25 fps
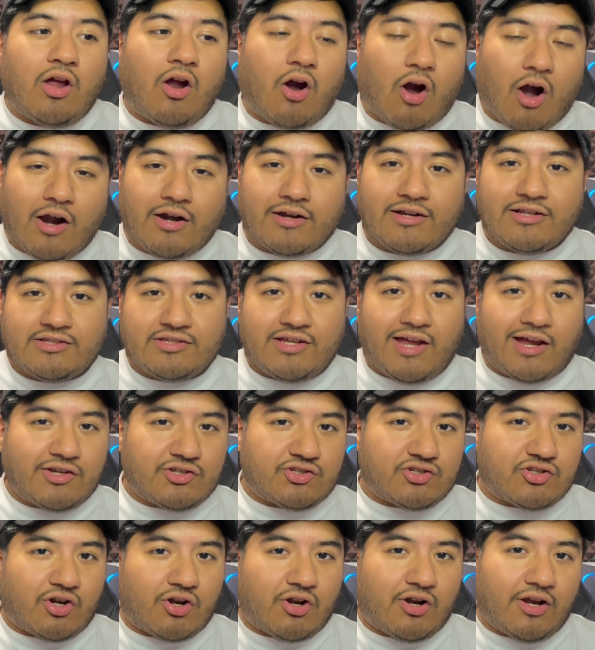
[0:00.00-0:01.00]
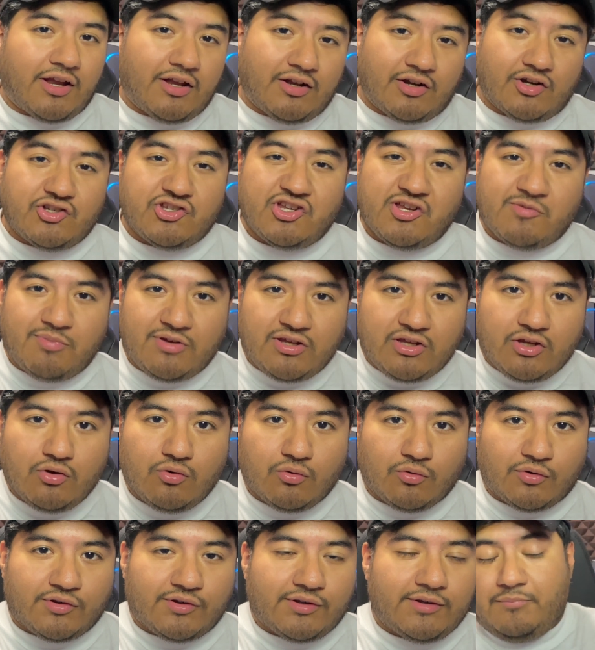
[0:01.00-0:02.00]
architecture in their
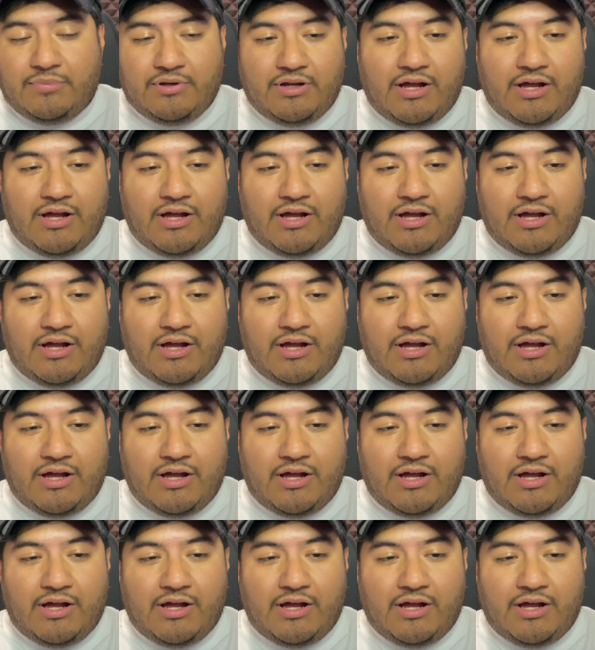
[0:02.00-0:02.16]
GPUs.